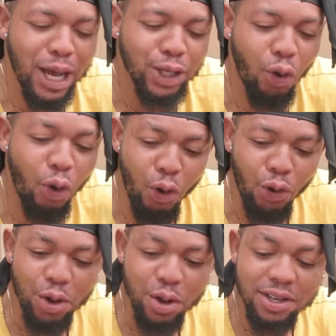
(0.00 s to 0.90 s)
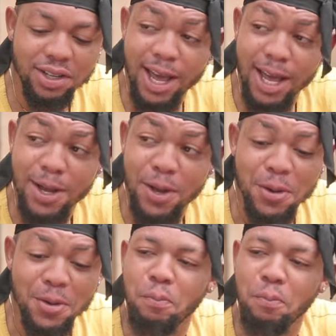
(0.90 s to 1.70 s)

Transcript: pass hug. Eh? Mm-hmm.